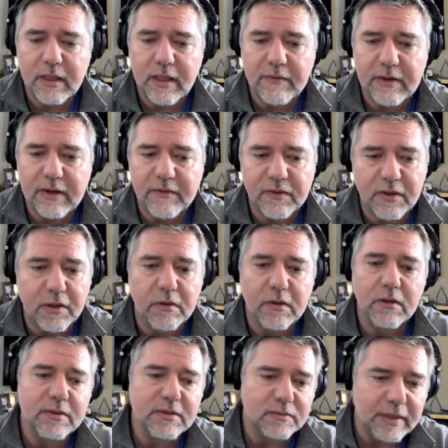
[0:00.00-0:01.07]
even if the
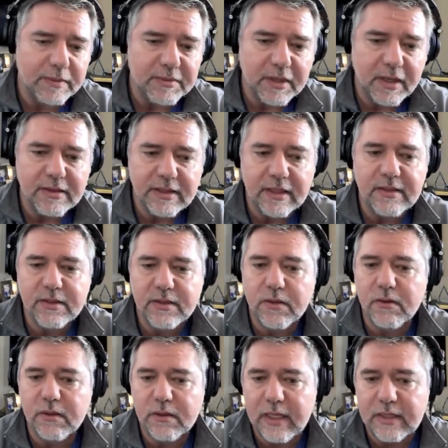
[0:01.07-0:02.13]
euro isn't weaponized,
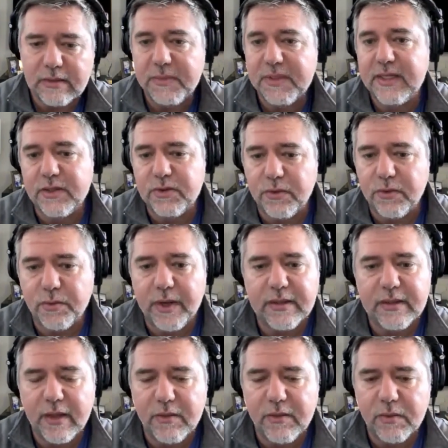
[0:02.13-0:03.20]
that's a potential
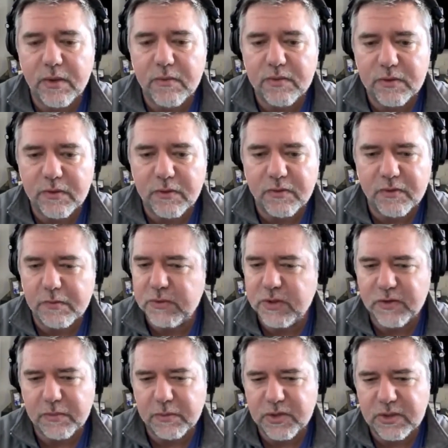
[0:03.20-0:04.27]
threat down the road from
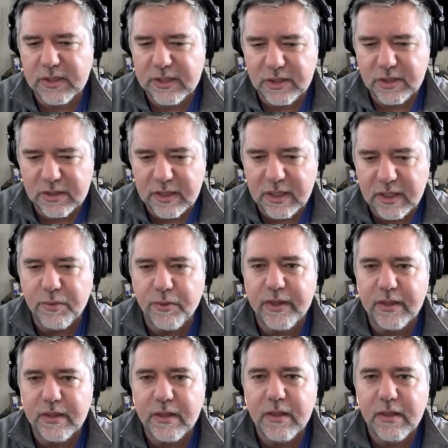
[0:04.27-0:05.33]
a strategic
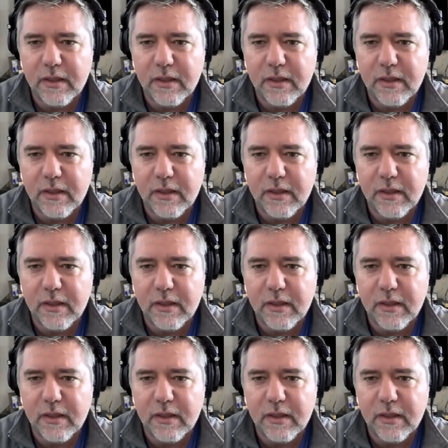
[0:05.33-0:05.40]
standpoint.